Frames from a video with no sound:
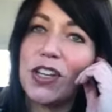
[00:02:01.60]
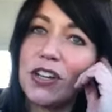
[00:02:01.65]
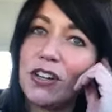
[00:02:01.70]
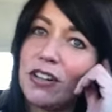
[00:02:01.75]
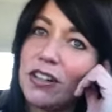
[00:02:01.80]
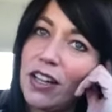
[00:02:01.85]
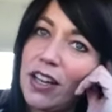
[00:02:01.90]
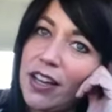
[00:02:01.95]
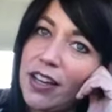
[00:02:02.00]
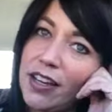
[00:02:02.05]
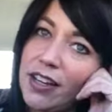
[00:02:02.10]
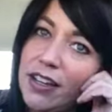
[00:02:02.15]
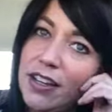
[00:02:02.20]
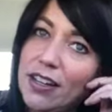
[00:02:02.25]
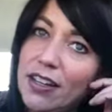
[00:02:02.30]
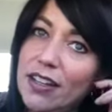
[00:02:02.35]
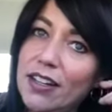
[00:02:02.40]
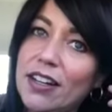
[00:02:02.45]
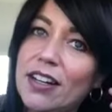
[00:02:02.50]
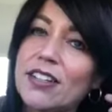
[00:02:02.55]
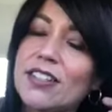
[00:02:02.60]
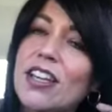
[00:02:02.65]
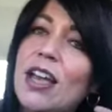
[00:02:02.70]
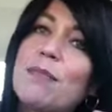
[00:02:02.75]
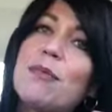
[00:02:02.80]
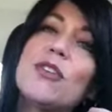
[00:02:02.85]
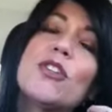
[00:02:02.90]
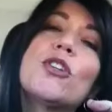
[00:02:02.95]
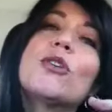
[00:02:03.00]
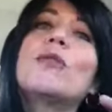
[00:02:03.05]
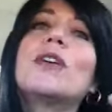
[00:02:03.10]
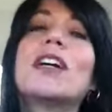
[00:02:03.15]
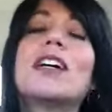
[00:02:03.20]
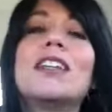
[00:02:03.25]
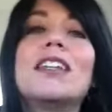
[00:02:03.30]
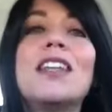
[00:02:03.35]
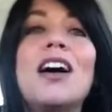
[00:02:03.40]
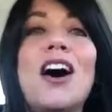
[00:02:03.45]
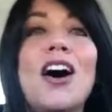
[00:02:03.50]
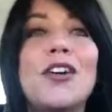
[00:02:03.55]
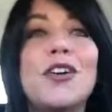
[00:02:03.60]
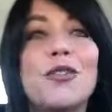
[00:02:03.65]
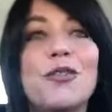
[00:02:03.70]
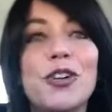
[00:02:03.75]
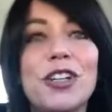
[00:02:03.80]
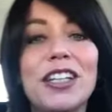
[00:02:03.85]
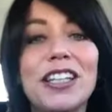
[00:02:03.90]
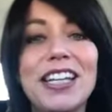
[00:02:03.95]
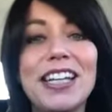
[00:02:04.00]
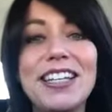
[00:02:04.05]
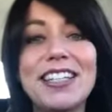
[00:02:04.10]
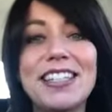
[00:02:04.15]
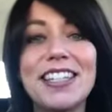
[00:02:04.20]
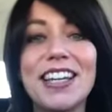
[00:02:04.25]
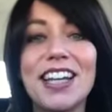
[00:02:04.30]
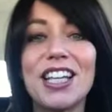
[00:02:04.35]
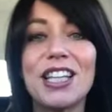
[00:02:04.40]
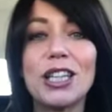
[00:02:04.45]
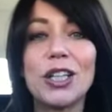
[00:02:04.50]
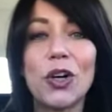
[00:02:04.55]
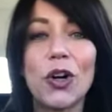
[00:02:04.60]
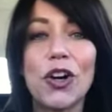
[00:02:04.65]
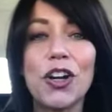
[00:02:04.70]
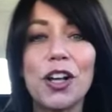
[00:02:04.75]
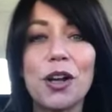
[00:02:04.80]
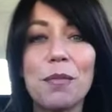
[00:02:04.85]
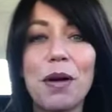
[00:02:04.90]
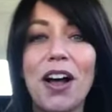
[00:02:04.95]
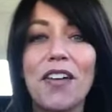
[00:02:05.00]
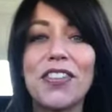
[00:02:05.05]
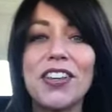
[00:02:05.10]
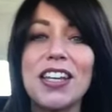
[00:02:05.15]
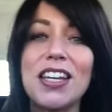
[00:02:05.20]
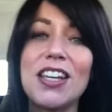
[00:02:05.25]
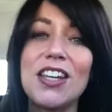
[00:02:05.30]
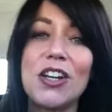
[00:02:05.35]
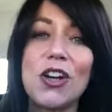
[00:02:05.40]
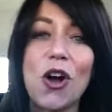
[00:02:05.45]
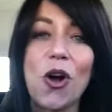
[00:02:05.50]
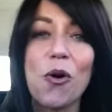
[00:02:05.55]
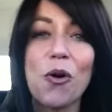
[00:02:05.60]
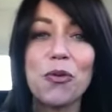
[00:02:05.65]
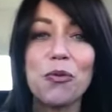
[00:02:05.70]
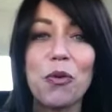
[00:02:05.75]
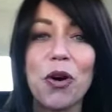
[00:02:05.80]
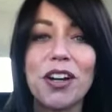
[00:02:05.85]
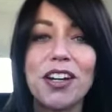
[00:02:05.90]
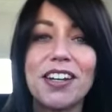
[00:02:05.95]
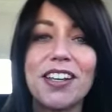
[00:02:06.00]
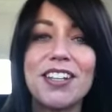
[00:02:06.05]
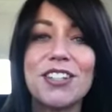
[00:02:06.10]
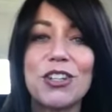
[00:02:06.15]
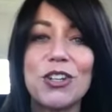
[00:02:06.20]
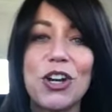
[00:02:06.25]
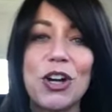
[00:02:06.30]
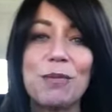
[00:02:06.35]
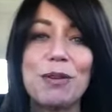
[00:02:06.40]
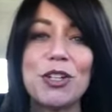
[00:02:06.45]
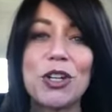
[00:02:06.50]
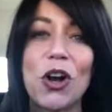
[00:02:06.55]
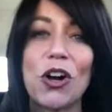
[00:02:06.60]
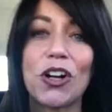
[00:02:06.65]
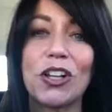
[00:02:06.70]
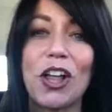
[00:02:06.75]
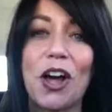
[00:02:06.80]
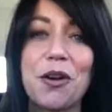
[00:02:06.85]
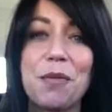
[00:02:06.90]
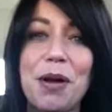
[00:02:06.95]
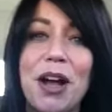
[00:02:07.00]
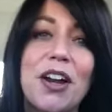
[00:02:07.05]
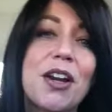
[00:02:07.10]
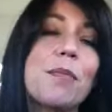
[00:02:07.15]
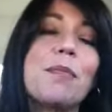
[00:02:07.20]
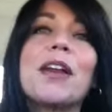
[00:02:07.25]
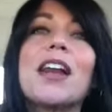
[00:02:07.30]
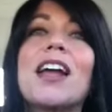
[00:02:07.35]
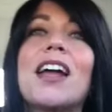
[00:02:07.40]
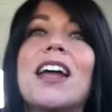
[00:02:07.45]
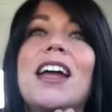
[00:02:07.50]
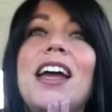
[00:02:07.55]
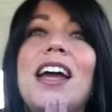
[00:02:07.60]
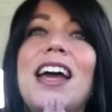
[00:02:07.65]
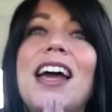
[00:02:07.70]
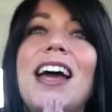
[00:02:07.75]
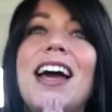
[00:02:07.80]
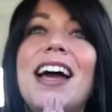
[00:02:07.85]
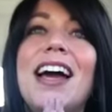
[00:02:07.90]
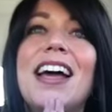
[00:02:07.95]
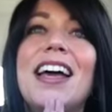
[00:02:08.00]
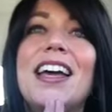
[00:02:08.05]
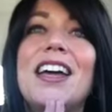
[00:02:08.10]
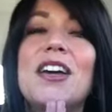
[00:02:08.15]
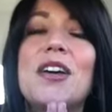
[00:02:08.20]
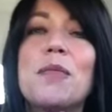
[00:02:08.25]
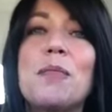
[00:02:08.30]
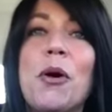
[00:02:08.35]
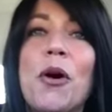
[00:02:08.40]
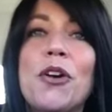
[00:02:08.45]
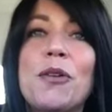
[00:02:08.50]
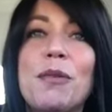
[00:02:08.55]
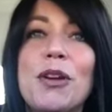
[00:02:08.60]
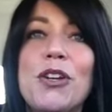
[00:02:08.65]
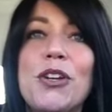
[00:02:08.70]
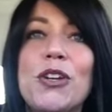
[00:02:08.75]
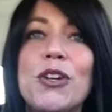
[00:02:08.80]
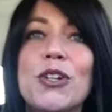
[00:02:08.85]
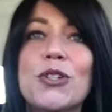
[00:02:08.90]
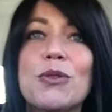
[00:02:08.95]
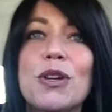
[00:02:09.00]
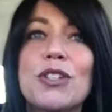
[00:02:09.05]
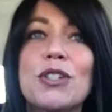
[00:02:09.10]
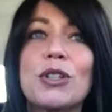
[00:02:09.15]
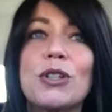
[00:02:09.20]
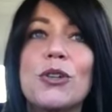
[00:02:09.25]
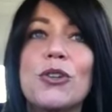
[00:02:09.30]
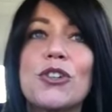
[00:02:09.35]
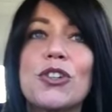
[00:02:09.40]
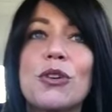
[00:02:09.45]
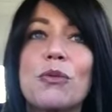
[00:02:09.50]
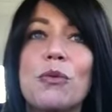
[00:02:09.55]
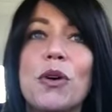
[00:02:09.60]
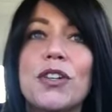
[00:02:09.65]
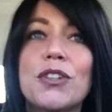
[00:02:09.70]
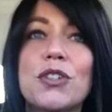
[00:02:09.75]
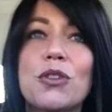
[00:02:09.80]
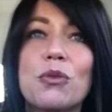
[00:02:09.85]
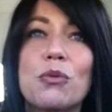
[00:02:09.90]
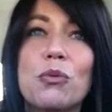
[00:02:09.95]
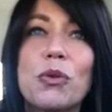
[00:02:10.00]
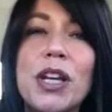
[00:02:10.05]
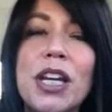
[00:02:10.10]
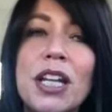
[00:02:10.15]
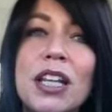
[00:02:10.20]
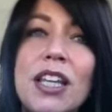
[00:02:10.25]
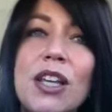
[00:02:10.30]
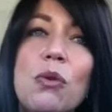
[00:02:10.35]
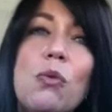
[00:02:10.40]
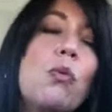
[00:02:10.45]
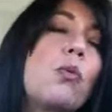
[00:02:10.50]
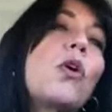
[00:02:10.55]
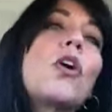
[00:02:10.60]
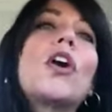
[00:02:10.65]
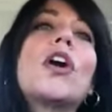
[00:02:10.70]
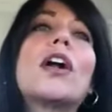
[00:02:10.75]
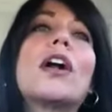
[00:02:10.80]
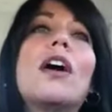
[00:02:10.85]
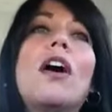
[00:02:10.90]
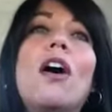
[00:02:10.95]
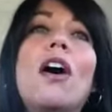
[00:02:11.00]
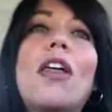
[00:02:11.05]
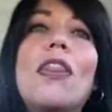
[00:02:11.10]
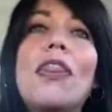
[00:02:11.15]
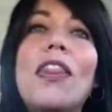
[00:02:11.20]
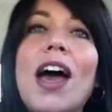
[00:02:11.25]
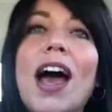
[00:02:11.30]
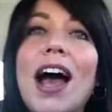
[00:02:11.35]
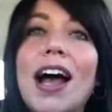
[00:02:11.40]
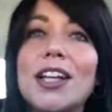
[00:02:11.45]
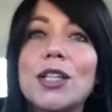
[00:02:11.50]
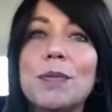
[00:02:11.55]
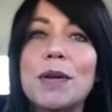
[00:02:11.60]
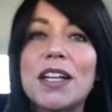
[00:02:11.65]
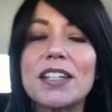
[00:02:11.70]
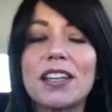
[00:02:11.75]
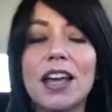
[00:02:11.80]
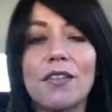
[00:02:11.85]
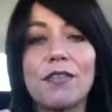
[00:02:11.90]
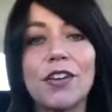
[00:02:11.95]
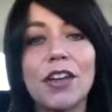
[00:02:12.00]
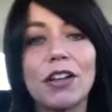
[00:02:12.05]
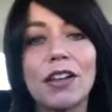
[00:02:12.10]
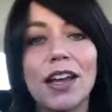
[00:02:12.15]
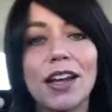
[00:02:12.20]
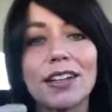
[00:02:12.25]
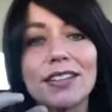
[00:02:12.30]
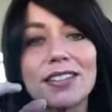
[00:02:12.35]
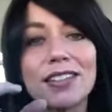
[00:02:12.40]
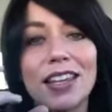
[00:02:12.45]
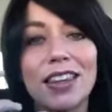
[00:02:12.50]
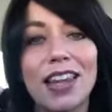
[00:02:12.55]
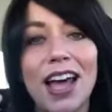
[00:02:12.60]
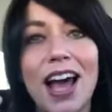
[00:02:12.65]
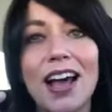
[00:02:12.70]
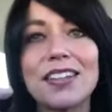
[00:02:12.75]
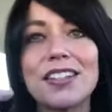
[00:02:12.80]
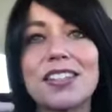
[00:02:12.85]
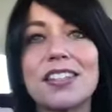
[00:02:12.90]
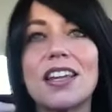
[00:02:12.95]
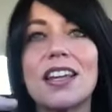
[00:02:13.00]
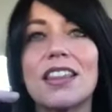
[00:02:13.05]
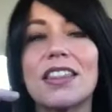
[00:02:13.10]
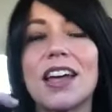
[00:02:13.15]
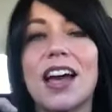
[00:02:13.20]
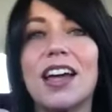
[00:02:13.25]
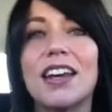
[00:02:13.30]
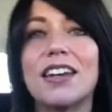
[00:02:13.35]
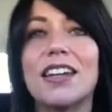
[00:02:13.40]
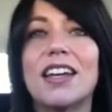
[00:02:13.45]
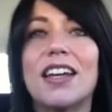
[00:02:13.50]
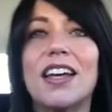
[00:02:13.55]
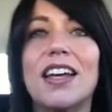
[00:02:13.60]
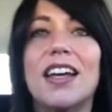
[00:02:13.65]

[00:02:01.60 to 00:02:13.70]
feel like, cause I've been doing a lot of releasing and learning about the ego and what it is. And you hear me talk a lot about it, but part of my New Year's resolution was to really work on that because I feel like it's the last thing that,